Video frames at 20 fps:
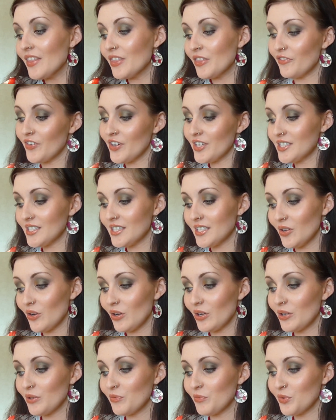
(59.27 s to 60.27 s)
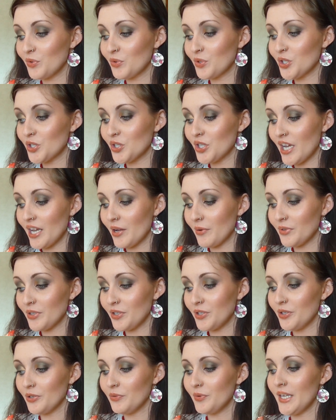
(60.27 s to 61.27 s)
The first thing I will share
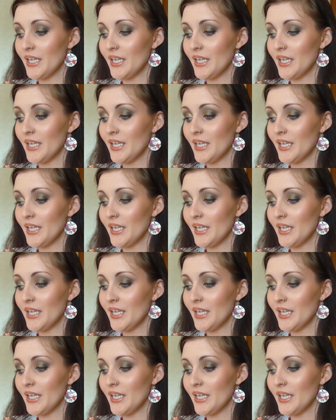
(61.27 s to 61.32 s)
with you